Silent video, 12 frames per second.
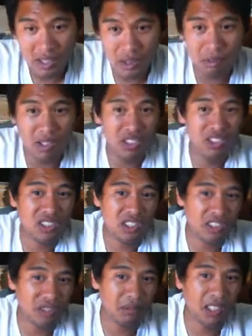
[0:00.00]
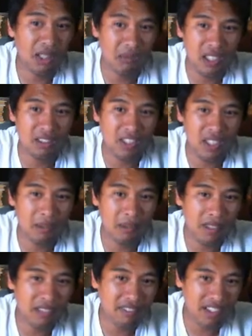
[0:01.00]
is producing some top-level
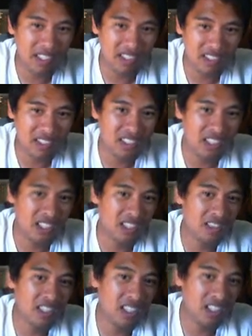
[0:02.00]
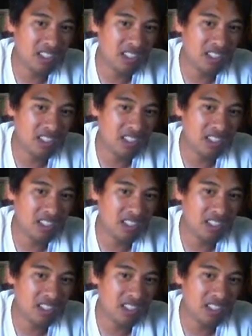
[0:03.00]
MMA fighters, you know.